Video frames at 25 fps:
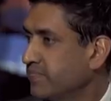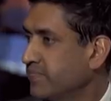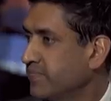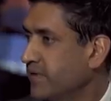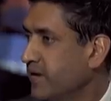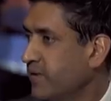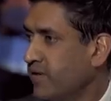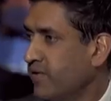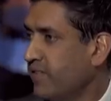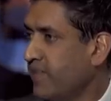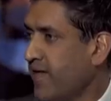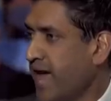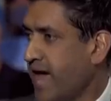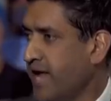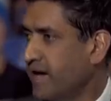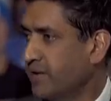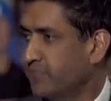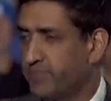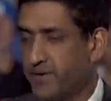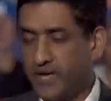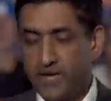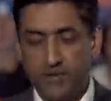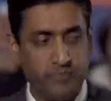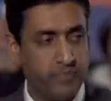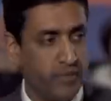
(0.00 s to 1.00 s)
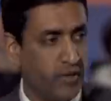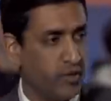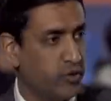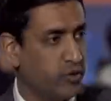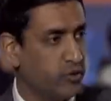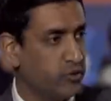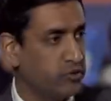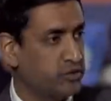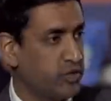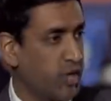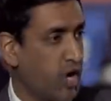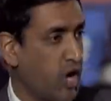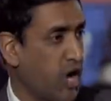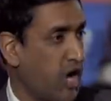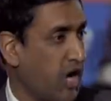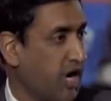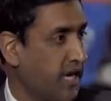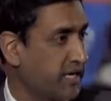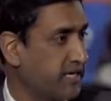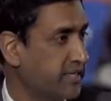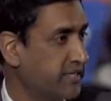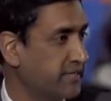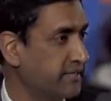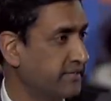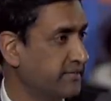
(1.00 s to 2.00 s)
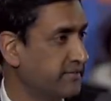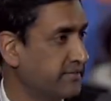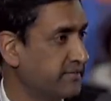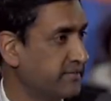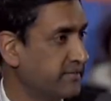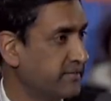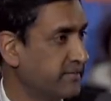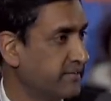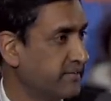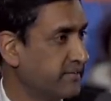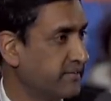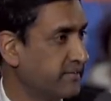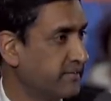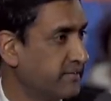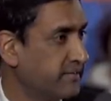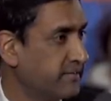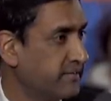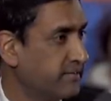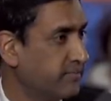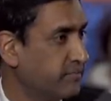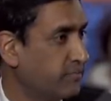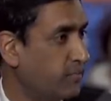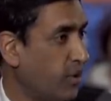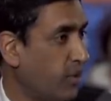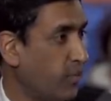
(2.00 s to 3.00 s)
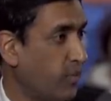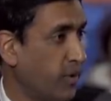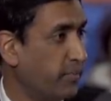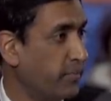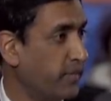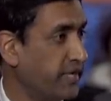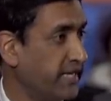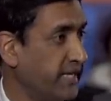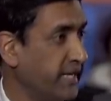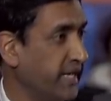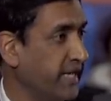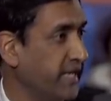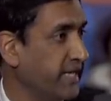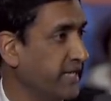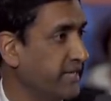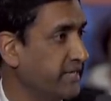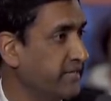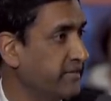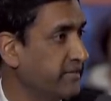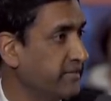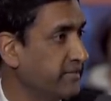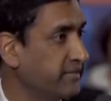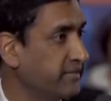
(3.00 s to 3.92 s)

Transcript: There are a lot of people who talk, but what we need